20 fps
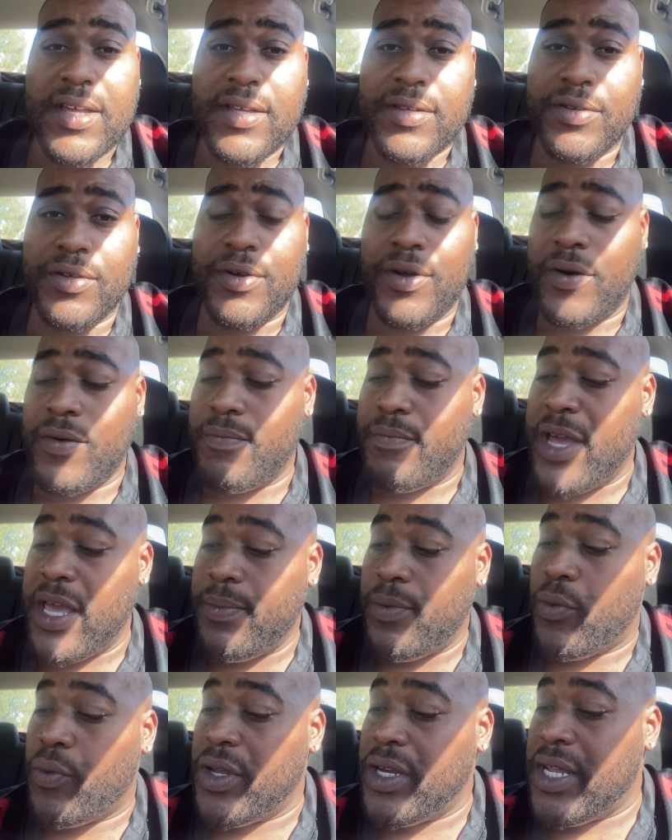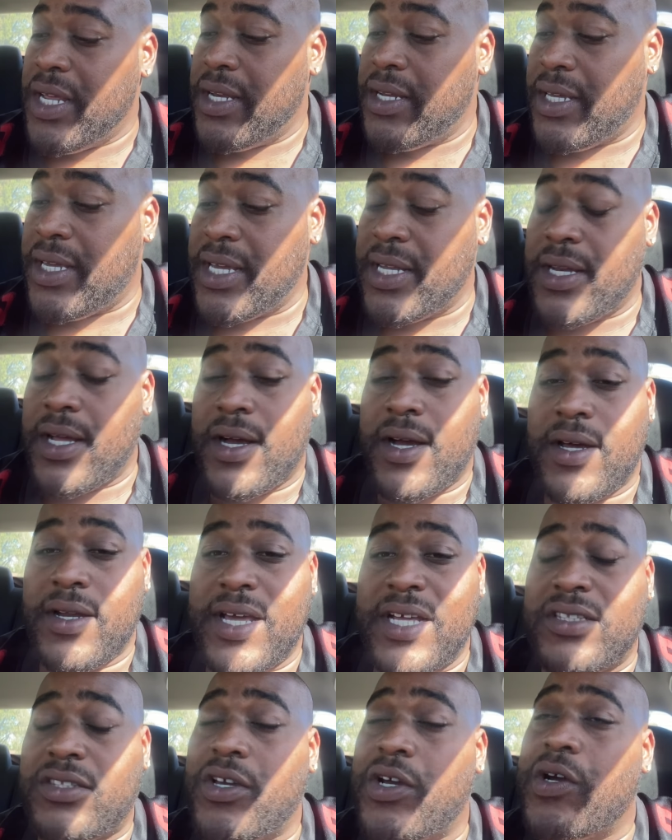You know, maybe we need to get
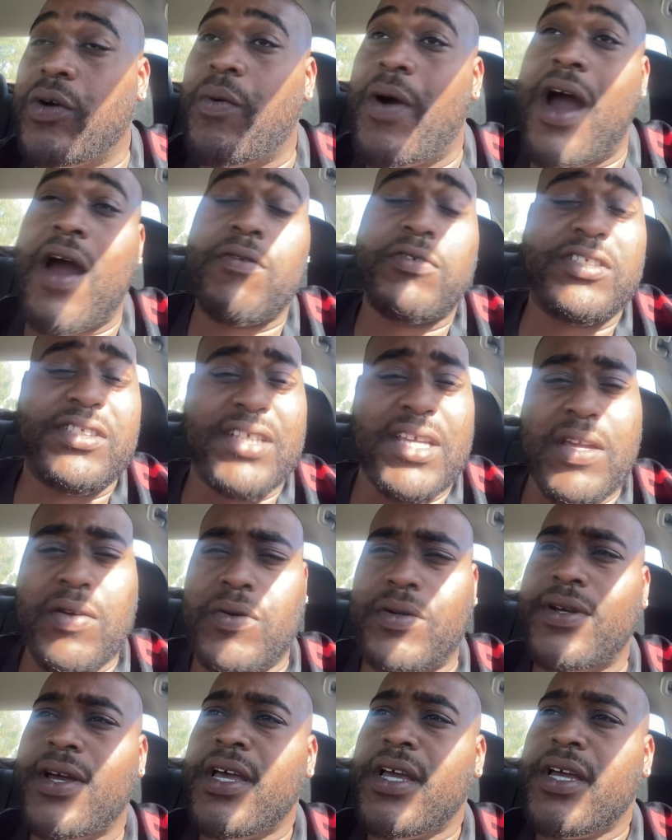that third wide receiver,